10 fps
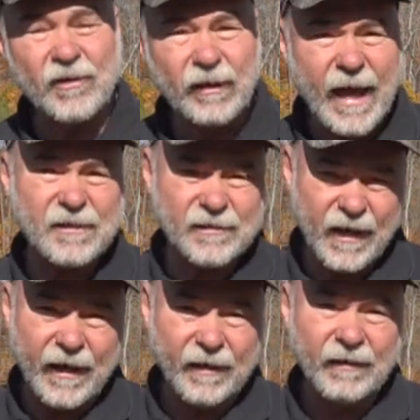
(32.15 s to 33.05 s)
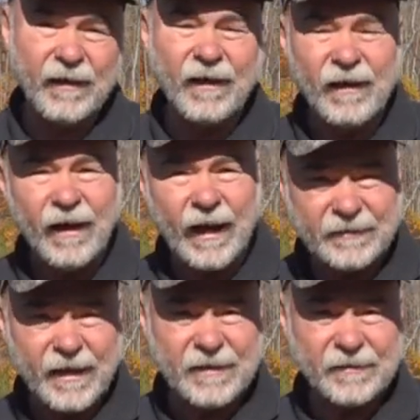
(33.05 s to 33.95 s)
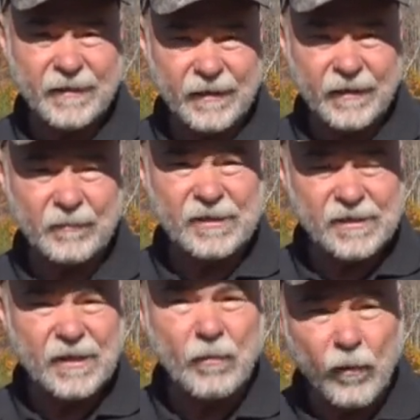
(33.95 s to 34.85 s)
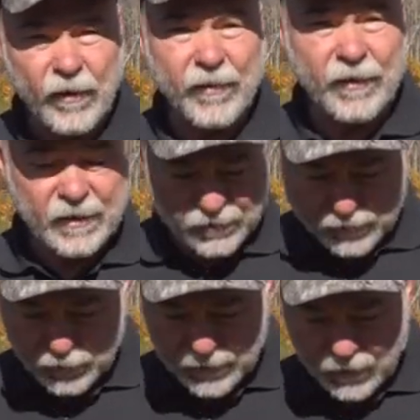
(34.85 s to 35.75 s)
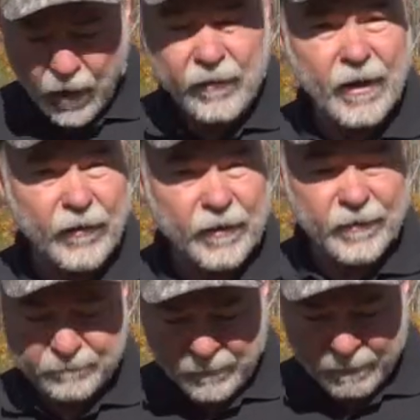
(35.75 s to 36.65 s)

So last night, I texted him to see where things stood in our area.